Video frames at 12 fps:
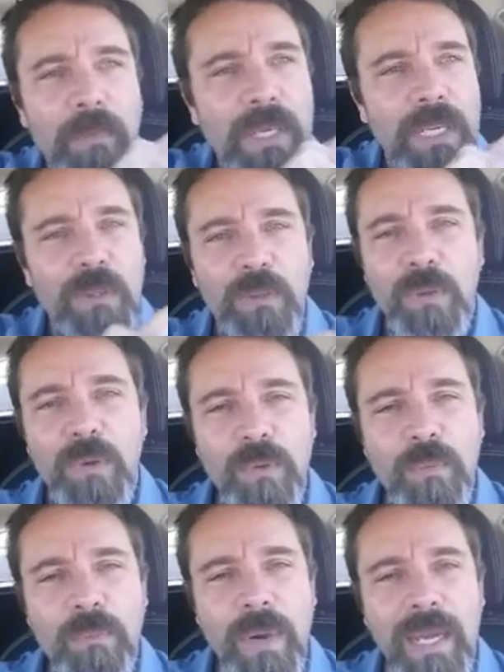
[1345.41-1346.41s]
when I'm looking
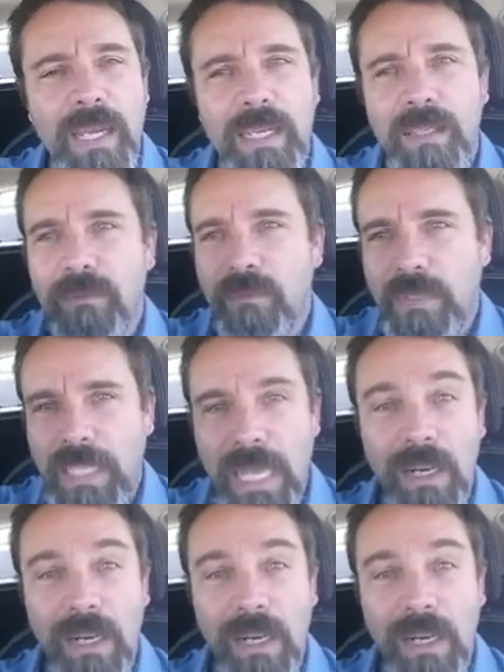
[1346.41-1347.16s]
through my